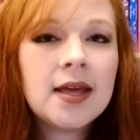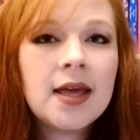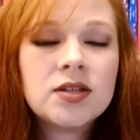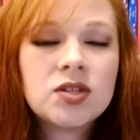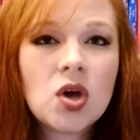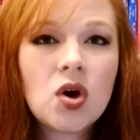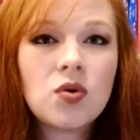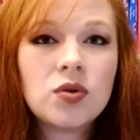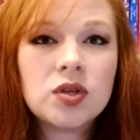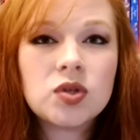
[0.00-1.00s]
So
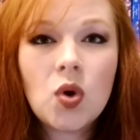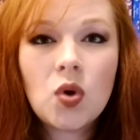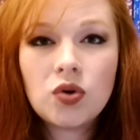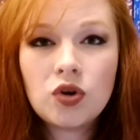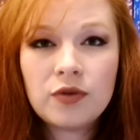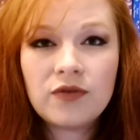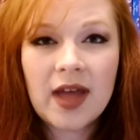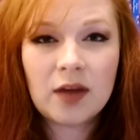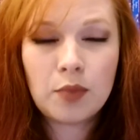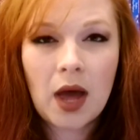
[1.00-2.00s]
this whole group of
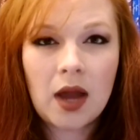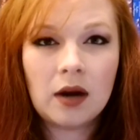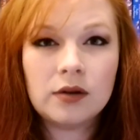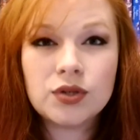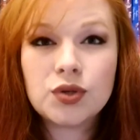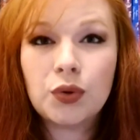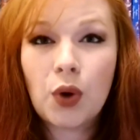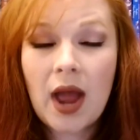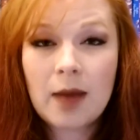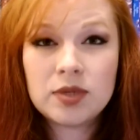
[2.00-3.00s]
vampires
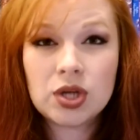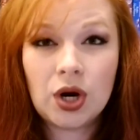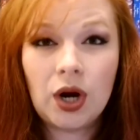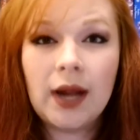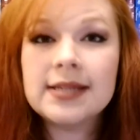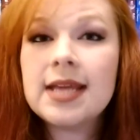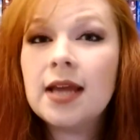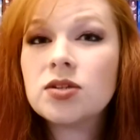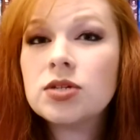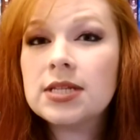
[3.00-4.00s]
grabs her and takes
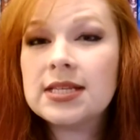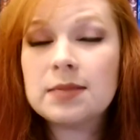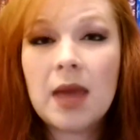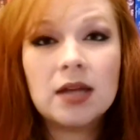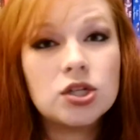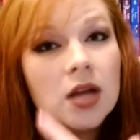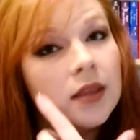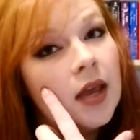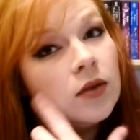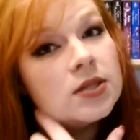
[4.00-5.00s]
her to this mansion on the
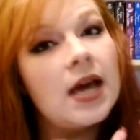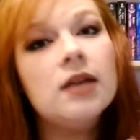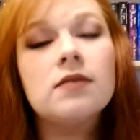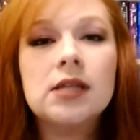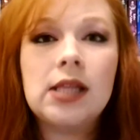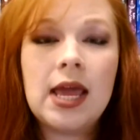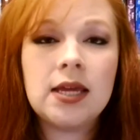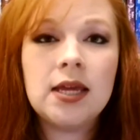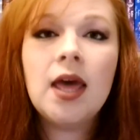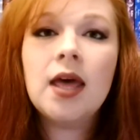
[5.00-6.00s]
other side of the lake,
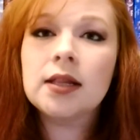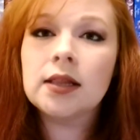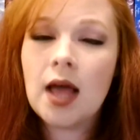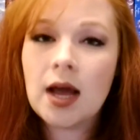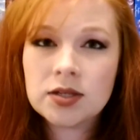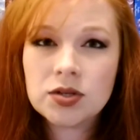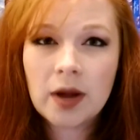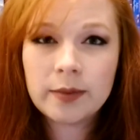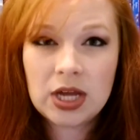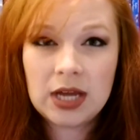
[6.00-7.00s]
locks her up,
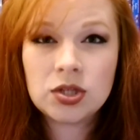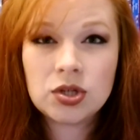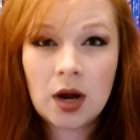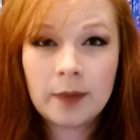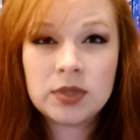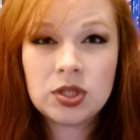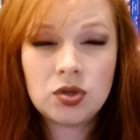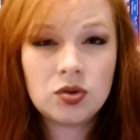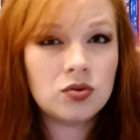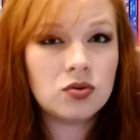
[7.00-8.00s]
chains her up
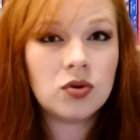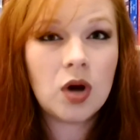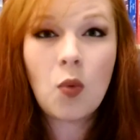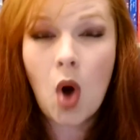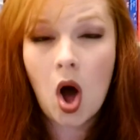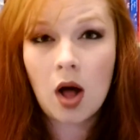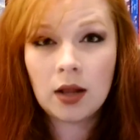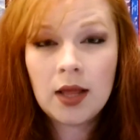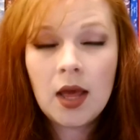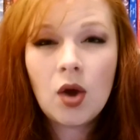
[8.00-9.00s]
to a wall
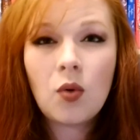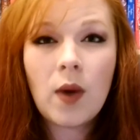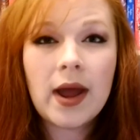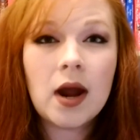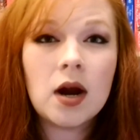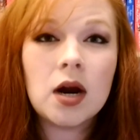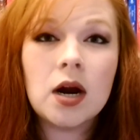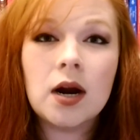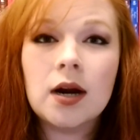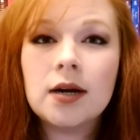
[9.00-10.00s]

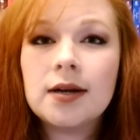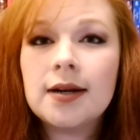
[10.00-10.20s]
where